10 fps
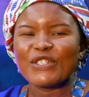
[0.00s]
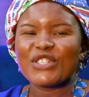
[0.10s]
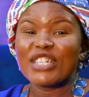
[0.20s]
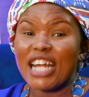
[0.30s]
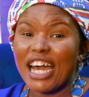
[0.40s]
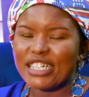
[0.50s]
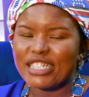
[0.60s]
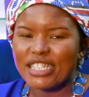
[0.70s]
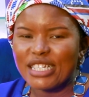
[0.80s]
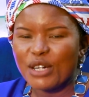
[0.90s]

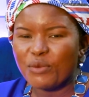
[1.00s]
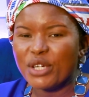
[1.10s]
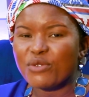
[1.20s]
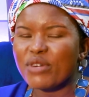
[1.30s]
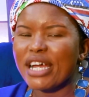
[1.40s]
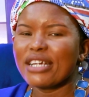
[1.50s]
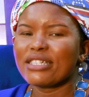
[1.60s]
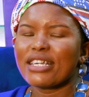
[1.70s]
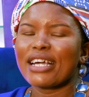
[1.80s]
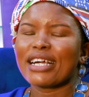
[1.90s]
Tonight we
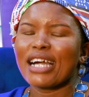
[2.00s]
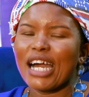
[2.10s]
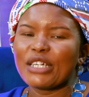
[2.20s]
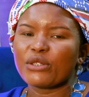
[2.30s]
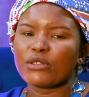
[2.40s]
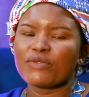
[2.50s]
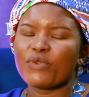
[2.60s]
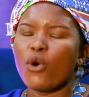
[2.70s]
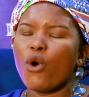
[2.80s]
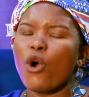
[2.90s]
raise a candle
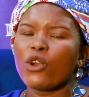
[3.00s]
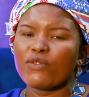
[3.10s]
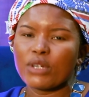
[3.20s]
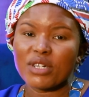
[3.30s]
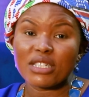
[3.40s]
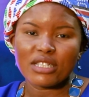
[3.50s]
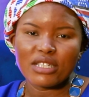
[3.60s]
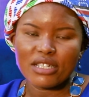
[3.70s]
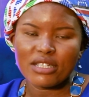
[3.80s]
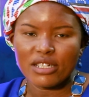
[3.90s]
for all of our
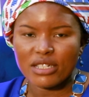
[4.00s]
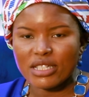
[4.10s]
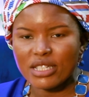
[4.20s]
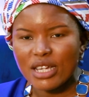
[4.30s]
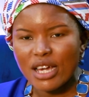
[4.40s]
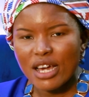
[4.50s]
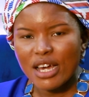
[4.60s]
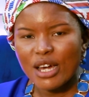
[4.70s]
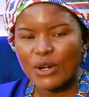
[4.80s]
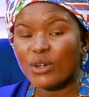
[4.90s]
sisters
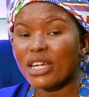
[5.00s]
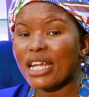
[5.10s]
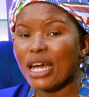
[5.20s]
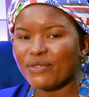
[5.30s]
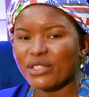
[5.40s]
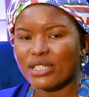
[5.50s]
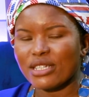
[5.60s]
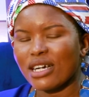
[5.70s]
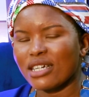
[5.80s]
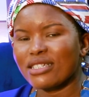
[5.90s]
who
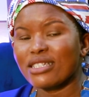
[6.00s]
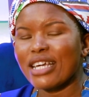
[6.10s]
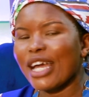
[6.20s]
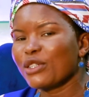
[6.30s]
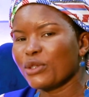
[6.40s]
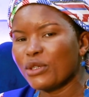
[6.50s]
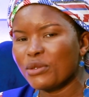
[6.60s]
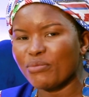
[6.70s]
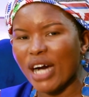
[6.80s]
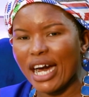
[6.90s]
said
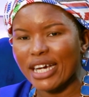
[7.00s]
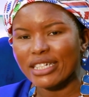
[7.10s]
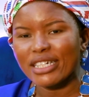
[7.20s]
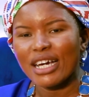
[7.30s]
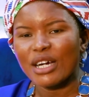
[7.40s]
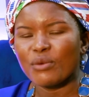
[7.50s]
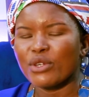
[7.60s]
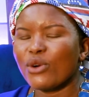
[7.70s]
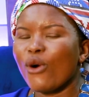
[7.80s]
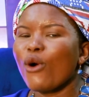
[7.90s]
goodbye
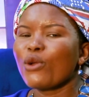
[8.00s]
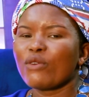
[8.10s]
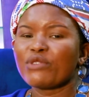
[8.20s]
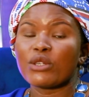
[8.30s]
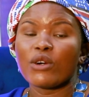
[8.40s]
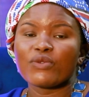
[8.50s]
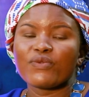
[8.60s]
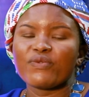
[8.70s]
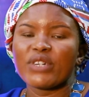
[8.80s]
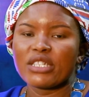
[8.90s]
with all of the
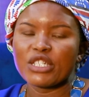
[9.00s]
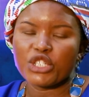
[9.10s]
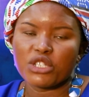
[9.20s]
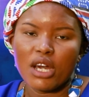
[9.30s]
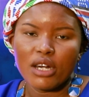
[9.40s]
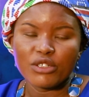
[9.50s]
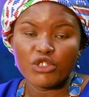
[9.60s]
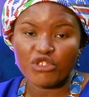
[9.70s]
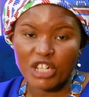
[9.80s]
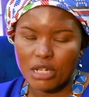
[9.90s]
unfinished
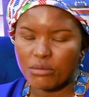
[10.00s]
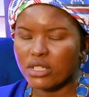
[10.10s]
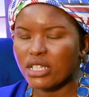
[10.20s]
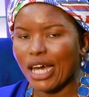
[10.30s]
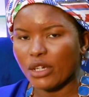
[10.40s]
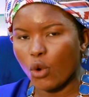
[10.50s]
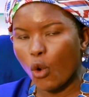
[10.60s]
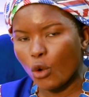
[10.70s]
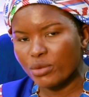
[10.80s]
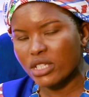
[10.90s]
dreams and
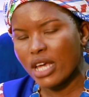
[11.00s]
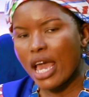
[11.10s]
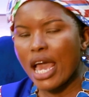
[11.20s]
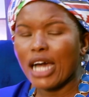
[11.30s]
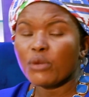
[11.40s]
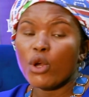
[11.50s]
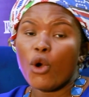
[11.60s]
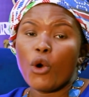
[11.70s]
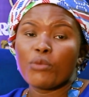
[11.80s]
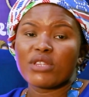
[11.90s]
hopes, and we
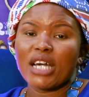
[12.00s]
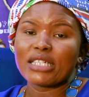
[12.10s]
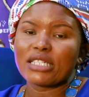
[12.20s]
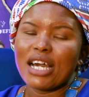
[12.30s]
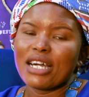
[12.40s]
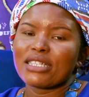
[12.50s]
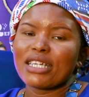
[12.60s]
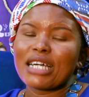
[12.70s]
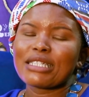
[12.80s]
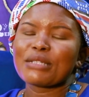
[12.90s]
hope that
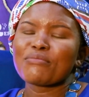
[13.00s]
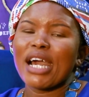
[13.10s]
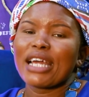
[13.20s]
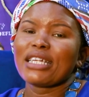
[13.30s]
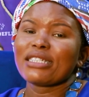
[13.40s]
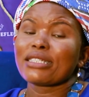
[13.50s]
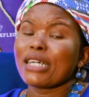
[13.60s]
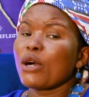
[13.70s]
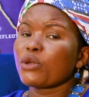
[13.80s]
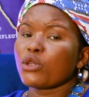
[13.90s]
they are smiling
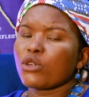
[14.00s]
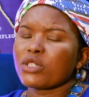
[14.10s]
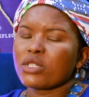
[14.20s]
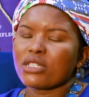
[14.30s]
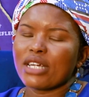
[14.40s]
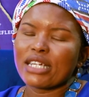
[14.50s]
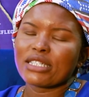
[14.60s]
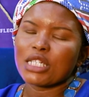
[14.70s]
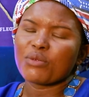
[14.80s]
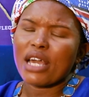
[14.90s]
down on us tonight
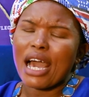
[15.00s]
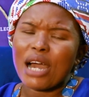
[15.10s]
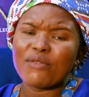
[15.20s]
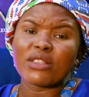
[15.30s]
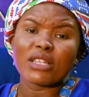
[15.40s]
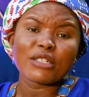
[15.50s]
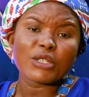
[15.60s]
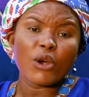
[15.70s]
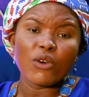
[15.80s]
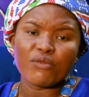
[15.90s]
as we have this
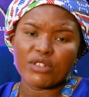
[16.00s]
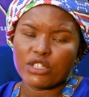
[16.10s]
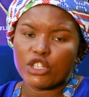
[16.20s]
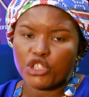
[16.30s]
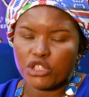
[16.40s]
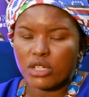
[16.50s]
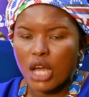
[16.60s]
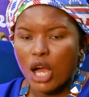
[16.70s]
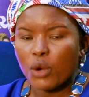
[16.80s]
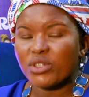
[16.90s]
conversation,
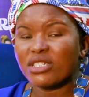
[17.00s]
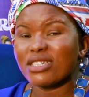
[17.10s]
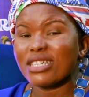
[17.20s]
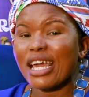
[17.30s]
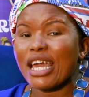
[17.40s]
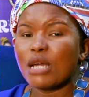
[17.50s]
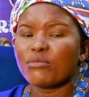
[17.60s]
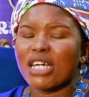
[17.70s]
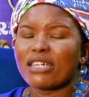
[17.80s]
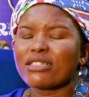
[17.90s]
which is
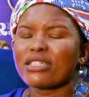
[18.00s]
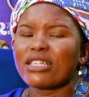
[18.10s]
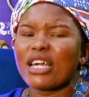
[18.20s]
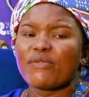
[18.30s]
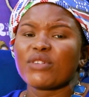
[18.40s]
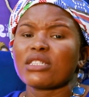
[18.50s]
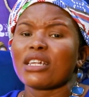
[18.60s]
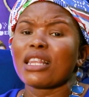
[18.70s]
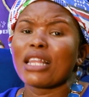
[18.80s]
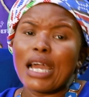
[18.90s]
aimed at saving
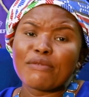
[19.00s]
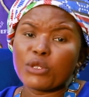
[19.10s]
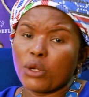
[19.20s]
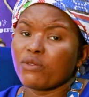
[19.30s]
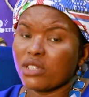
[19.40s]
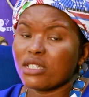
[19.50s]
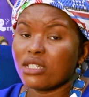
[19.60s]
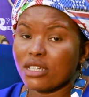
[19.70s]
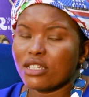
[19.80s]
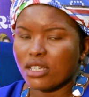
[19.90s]
the lives of the
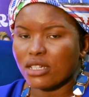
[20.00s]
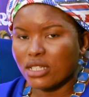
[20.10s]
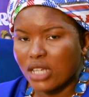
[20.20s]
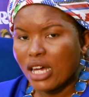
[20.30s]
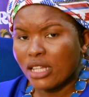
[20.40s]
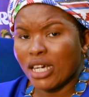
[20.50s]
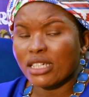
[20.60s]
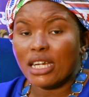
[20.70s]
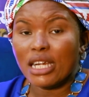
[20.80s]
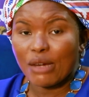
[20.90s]
sisters that
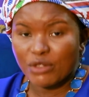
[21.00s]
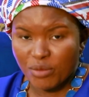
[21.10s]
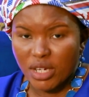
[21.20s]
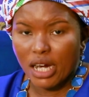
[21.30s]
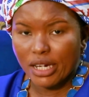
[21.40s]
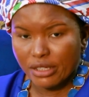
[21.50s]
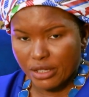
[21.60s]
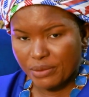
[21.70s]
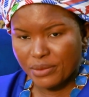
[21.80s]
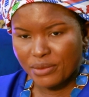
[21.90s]
they left behind.